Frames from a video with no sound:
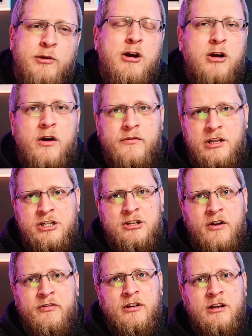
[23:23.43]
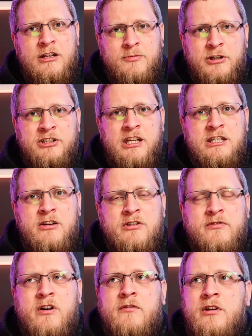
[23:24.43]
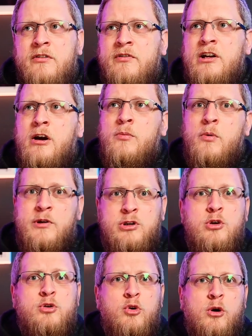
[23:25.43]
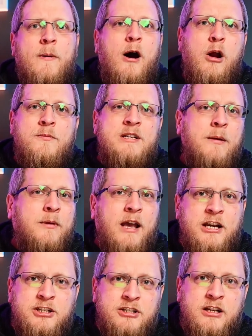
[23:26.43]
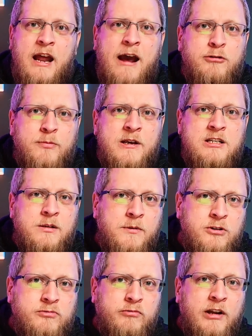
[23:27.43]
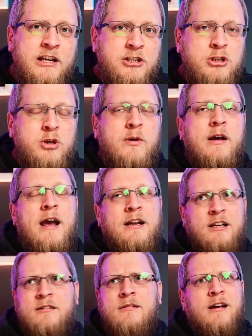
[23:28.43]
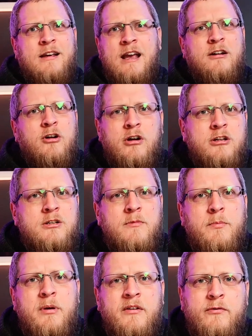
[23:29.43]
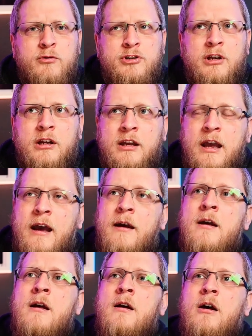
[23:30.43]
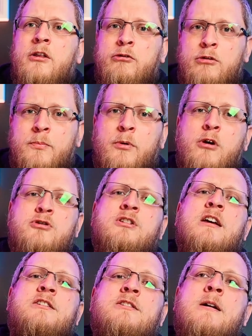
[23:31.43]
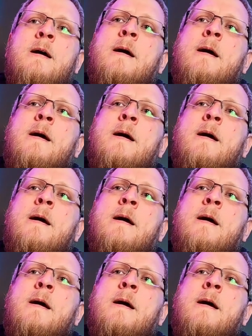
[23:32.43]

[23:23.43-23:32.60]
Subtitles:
We don't cover this stuff in as much detail as I've covered in the video, but we do talk about homeless applications and how domestic abuse relates to it, and again, kind of some of the pitfalls you're going to get through the process.